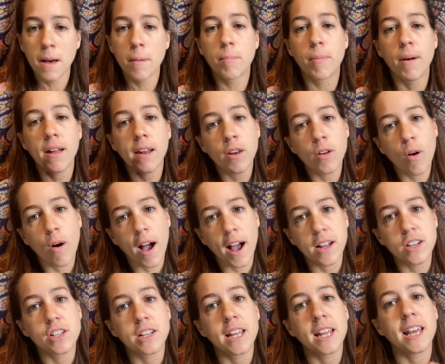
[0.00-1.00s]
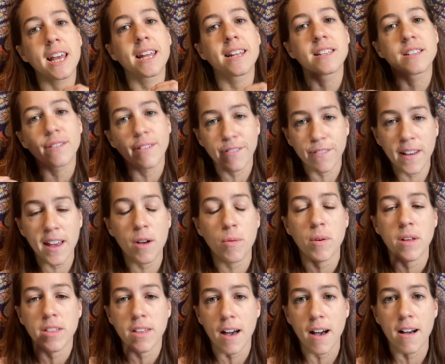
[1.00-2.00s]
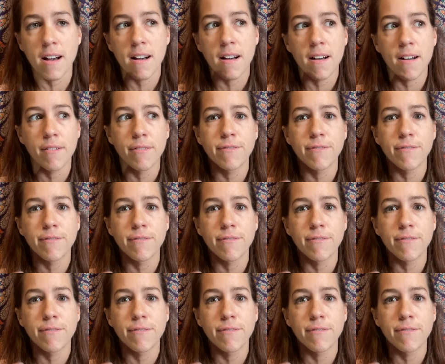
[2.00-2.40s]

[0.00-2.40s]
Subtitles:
but not actually interfere with her